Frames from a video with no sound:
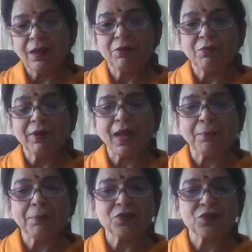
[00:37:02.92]
And what
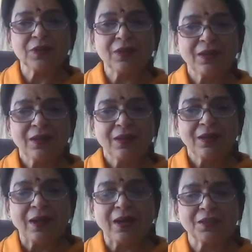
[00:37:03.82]
happens?
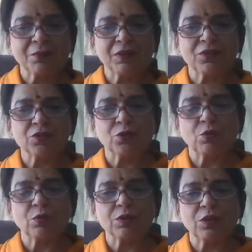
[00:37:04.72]
Atma
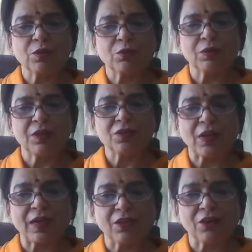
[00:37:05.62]
just goes into the
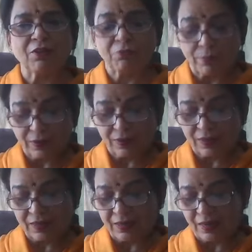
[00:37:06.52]
cycle of
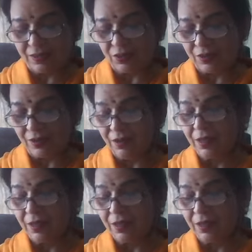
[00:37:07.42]
birth and death